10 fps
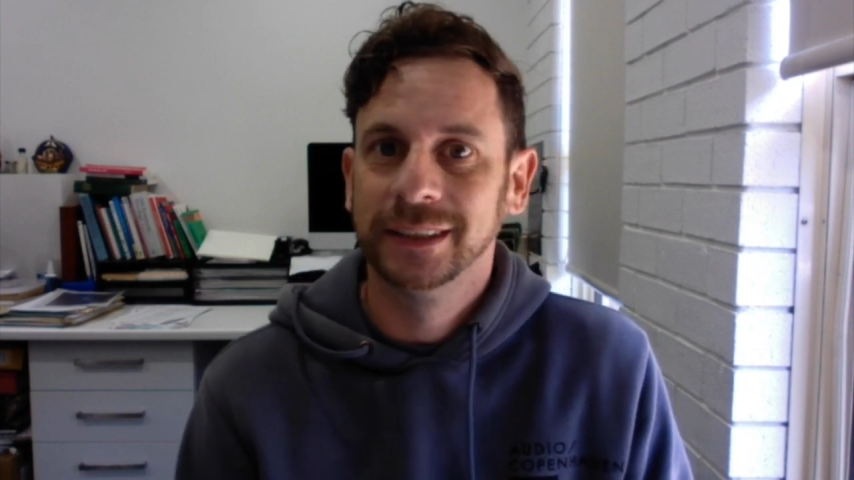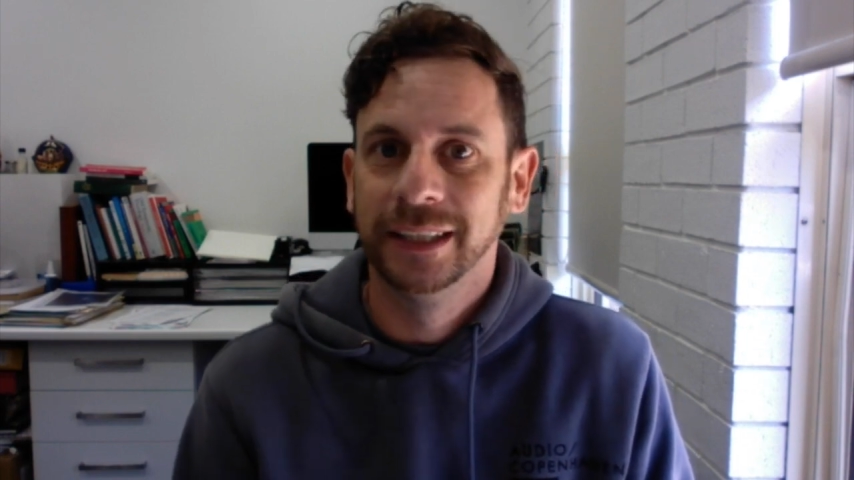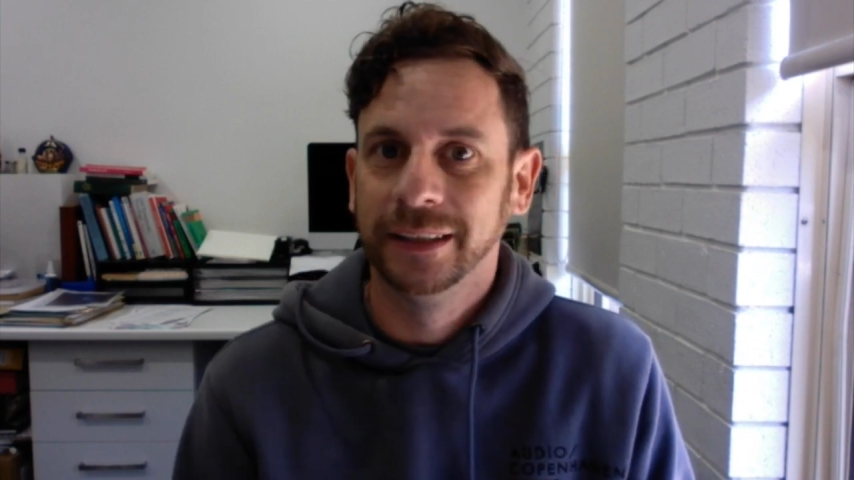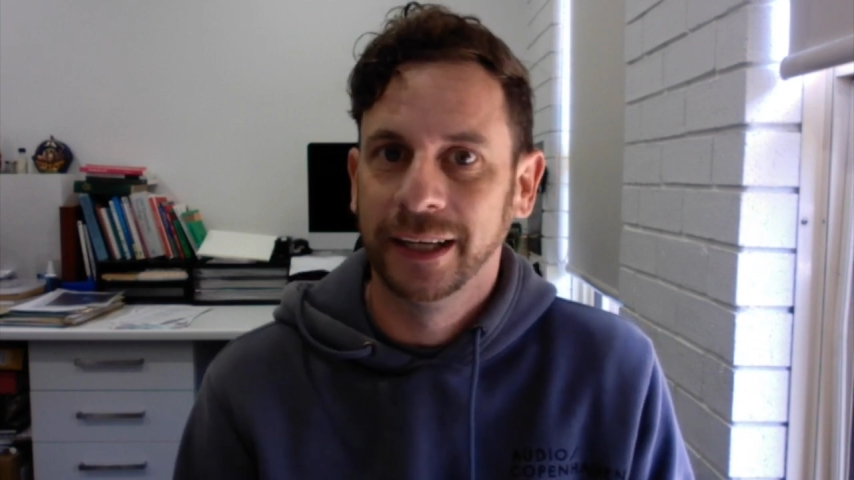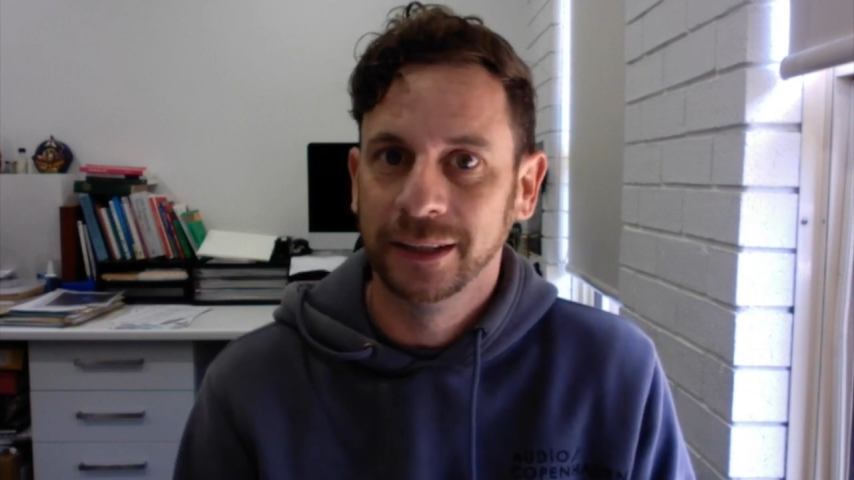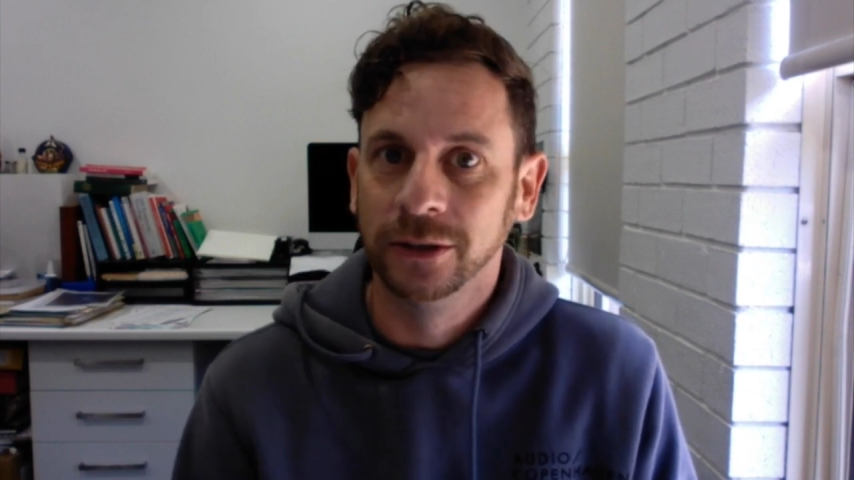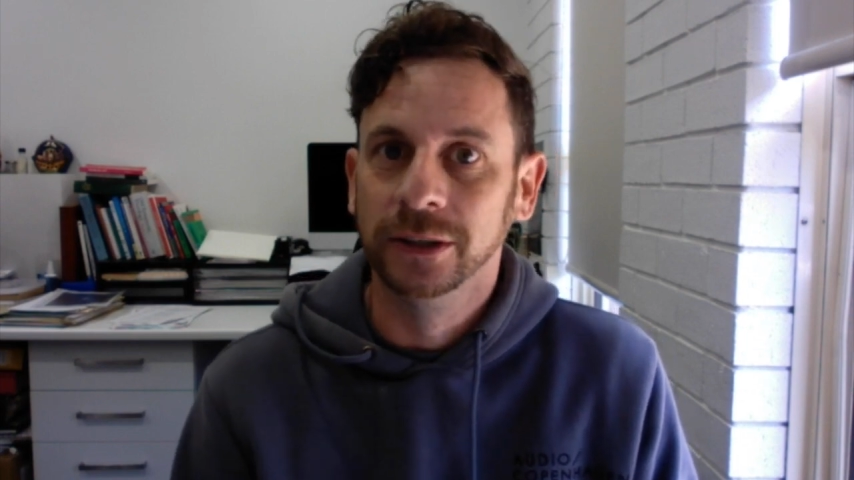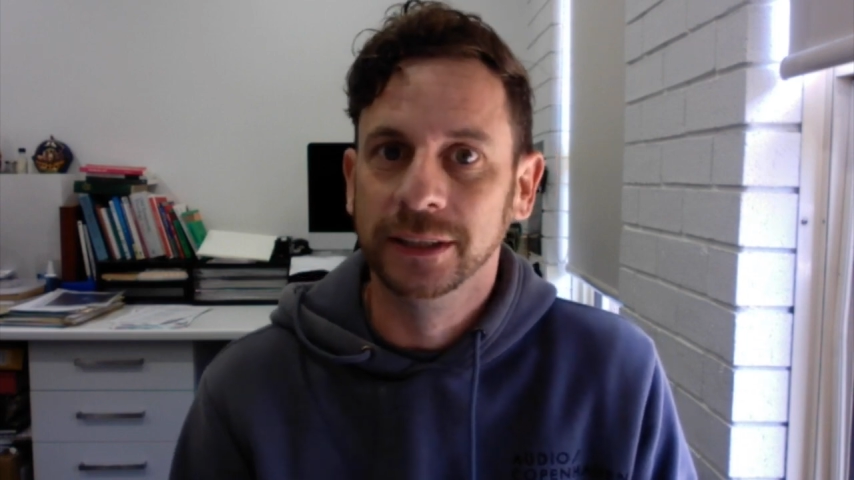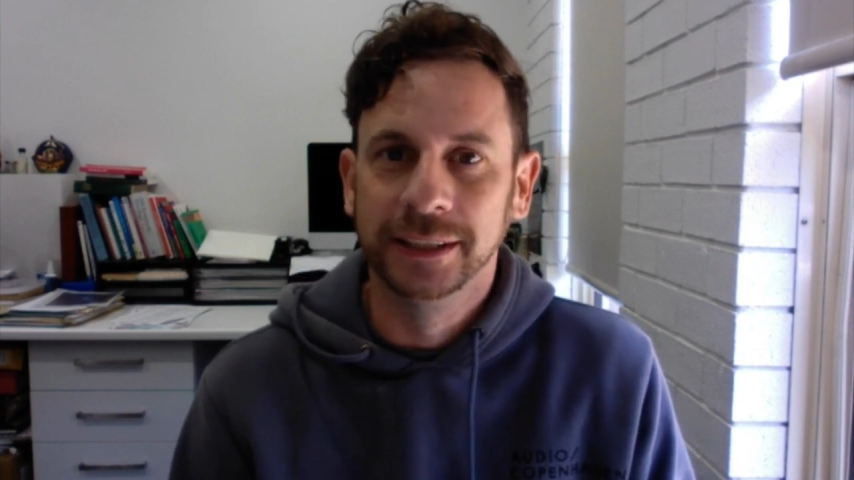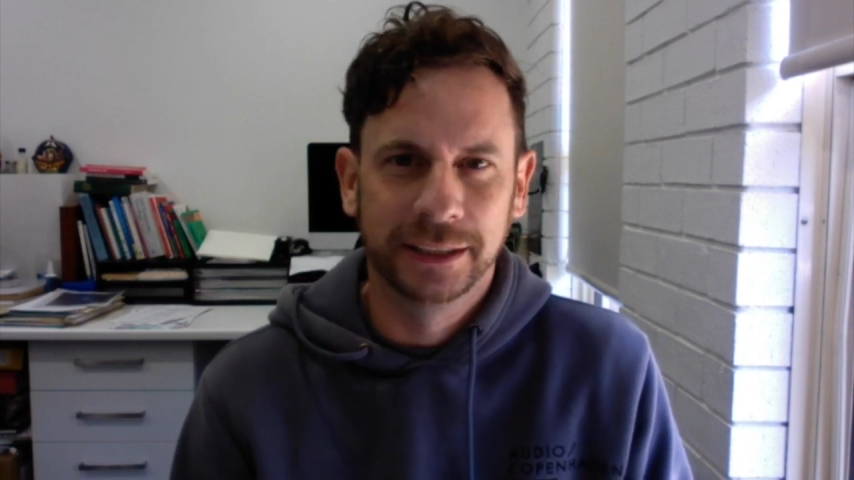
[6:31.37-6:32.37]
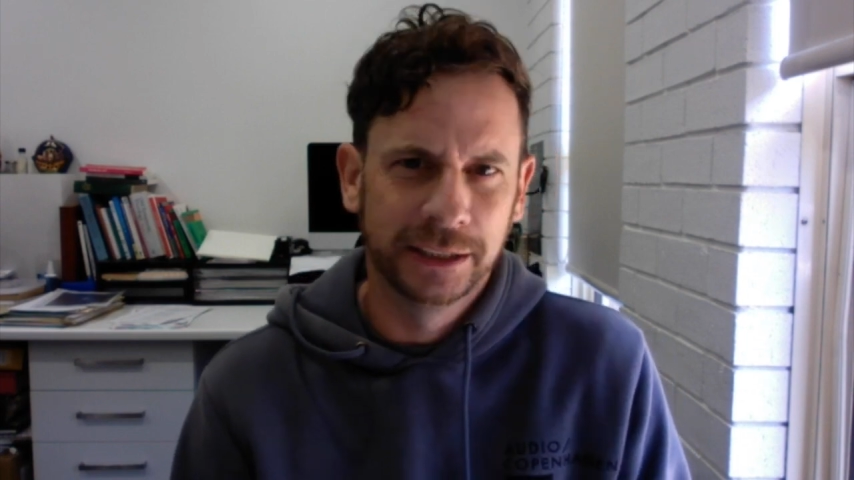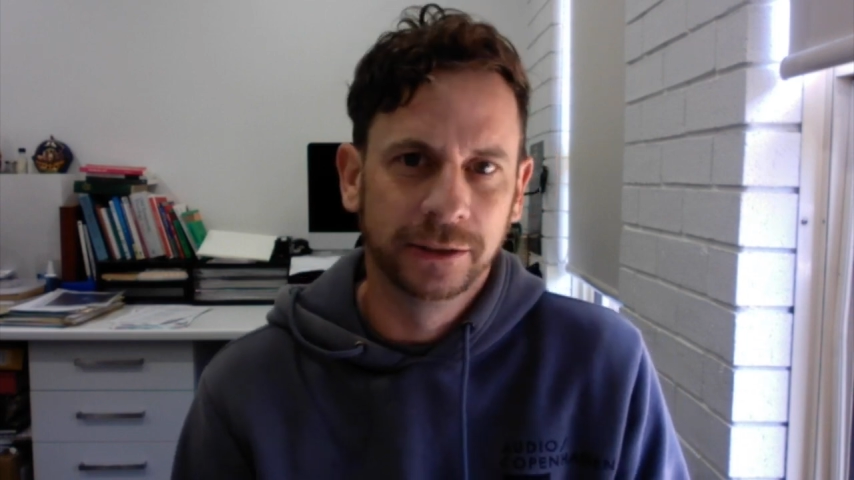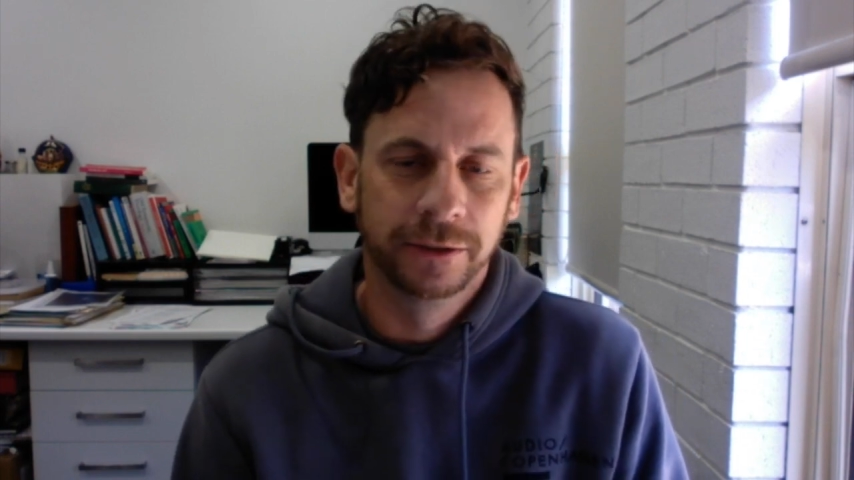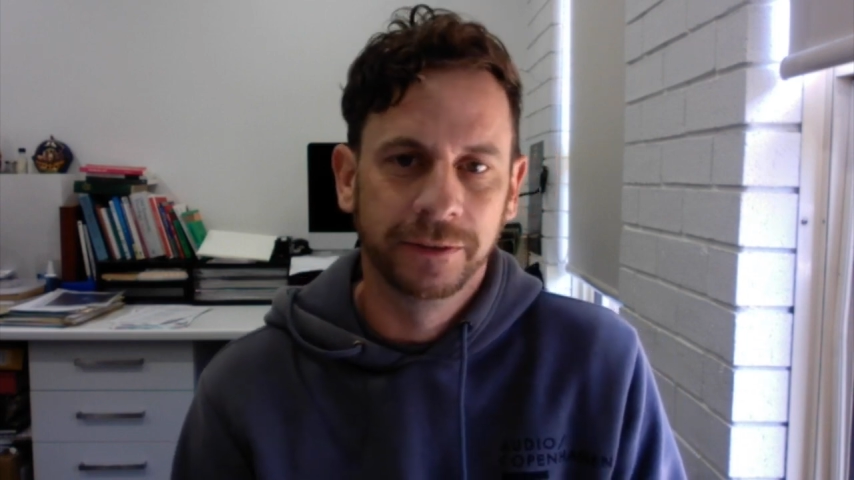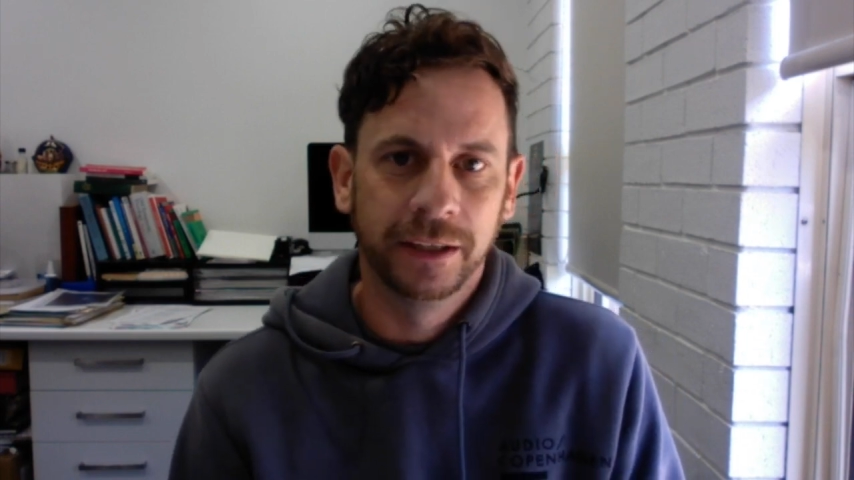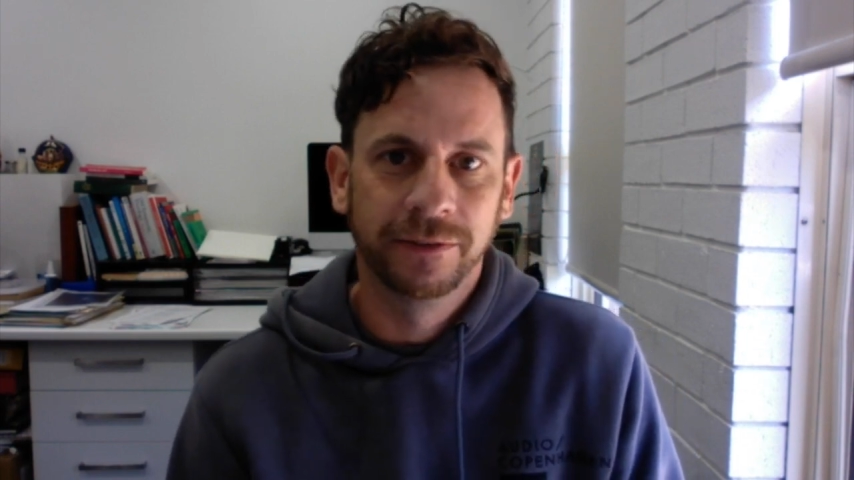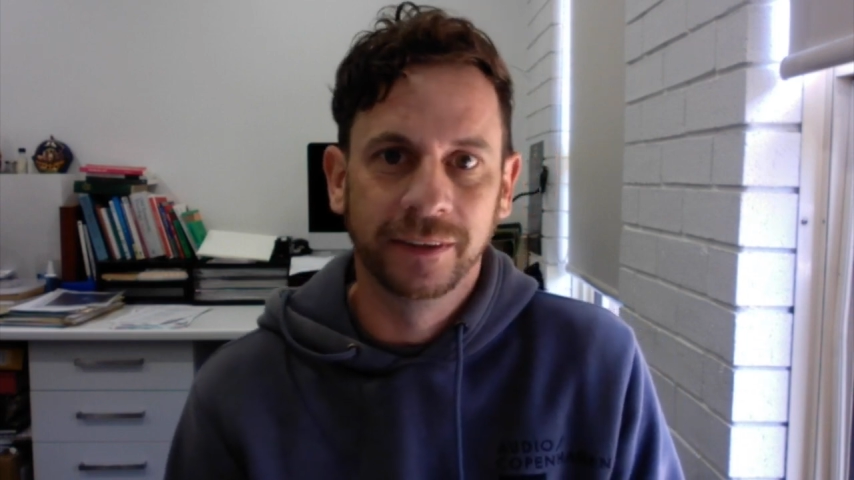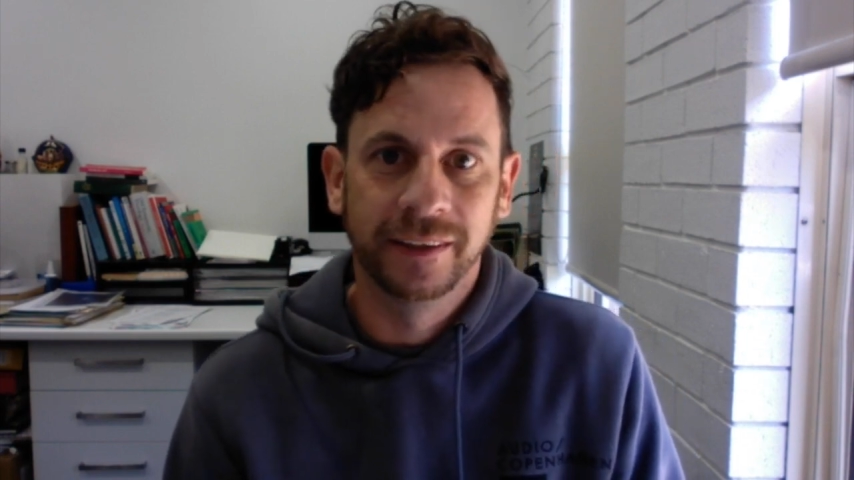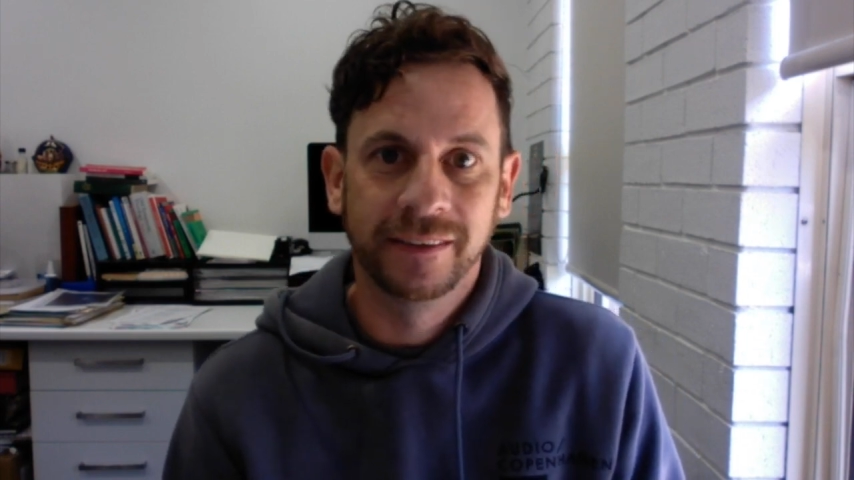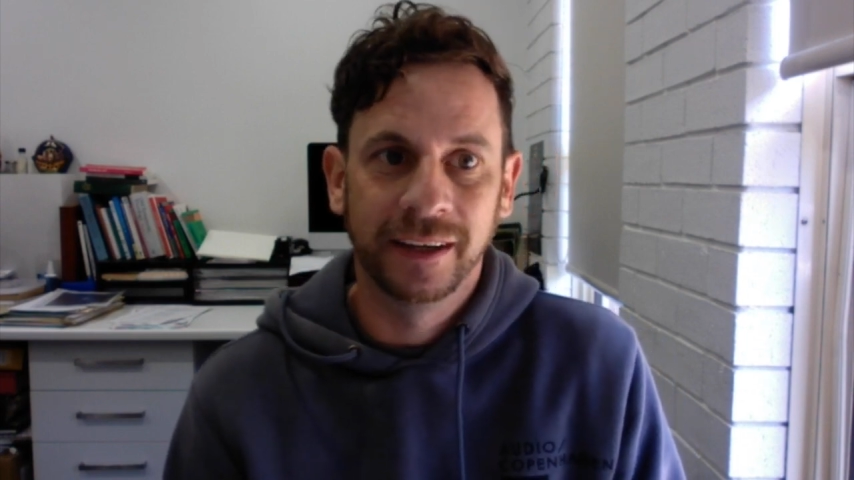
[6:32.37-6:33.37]
in that goodness and your
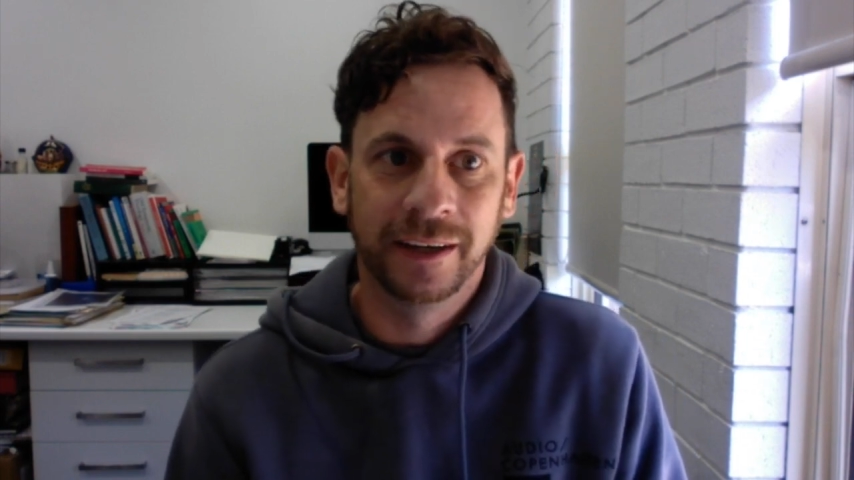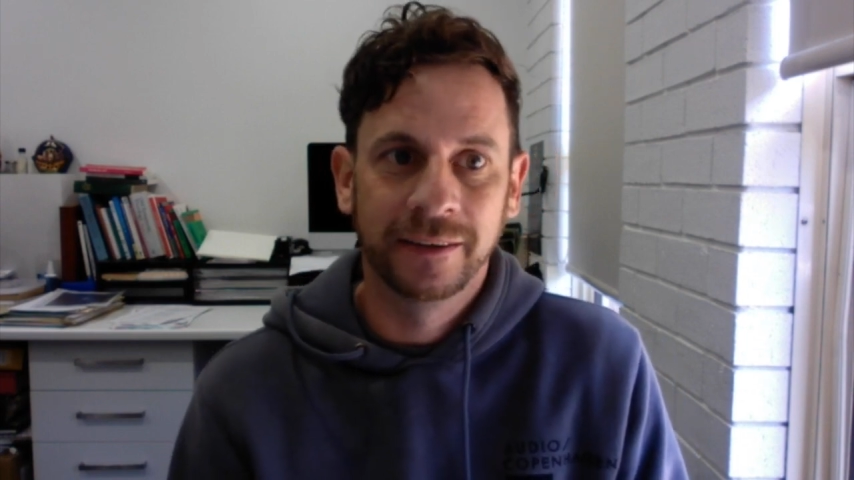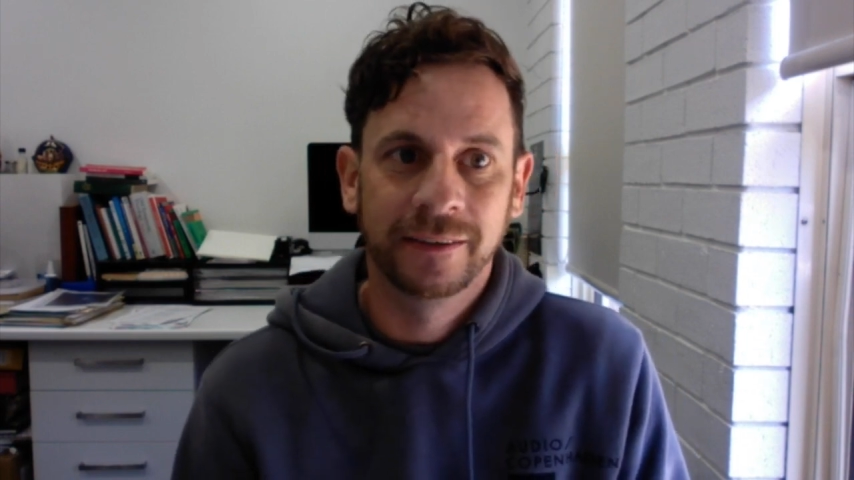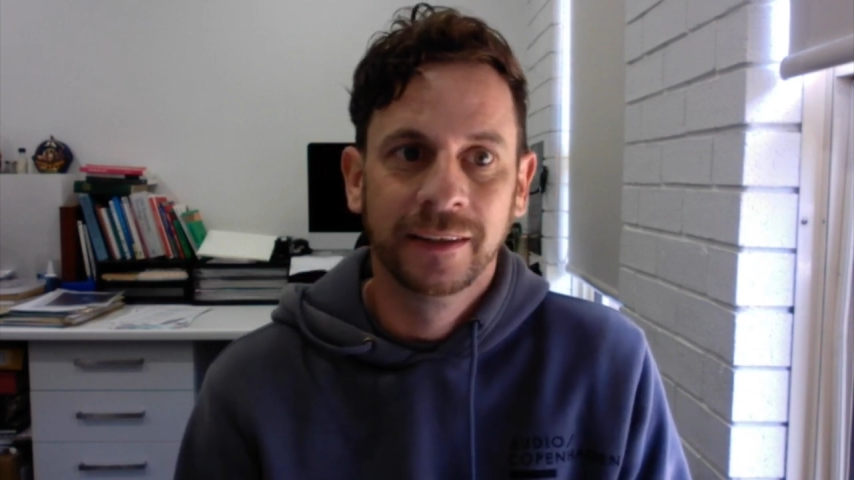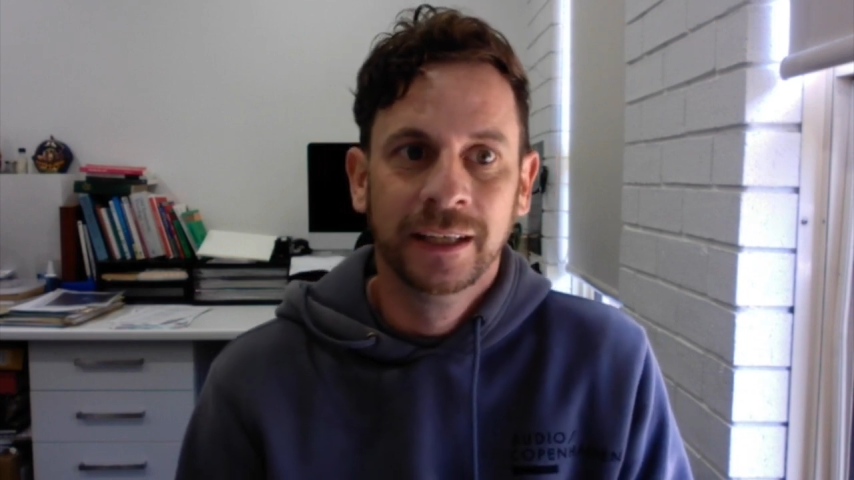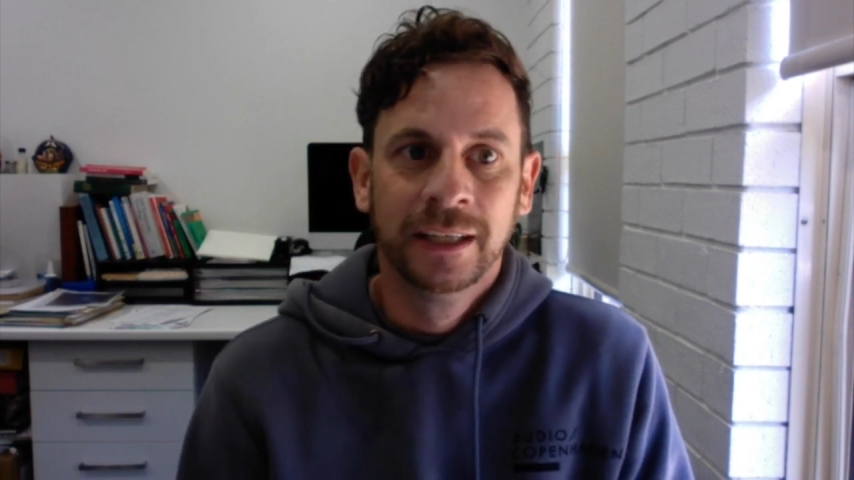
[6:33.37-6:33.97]
faithfulness to us,